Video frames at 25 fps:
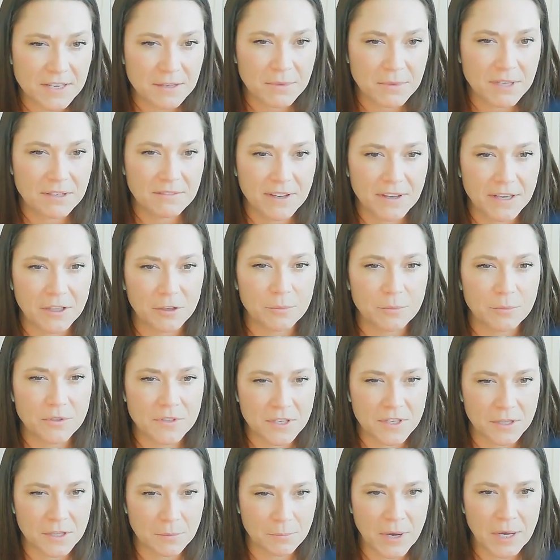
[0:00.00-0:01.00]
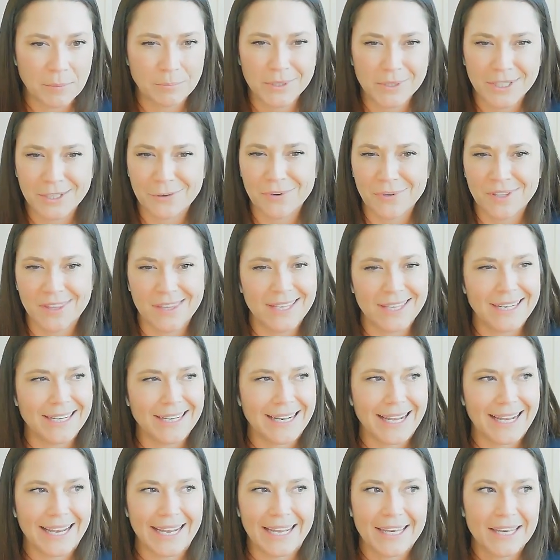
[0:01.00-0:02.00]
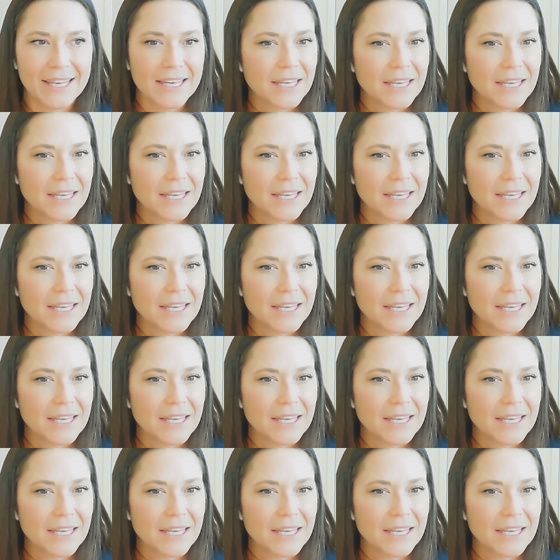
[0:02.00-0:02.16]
to be available to the public within like